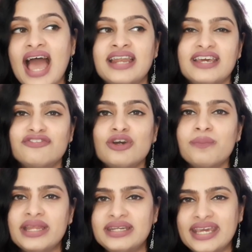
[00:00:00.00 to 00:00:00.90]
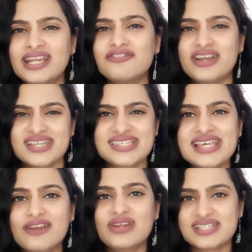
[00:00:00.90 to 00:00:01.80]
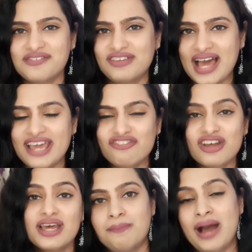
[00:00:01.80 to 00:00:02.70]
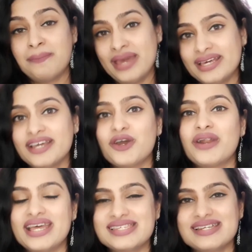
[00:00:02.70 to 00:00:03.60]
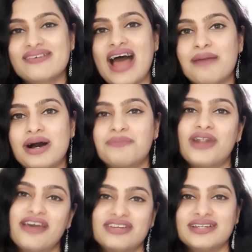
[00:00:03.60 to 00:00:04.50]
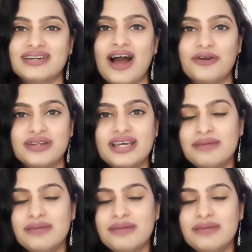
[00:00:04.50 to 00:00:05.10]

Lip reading: and if you maintain a very secretive life by making your Instagram a private account,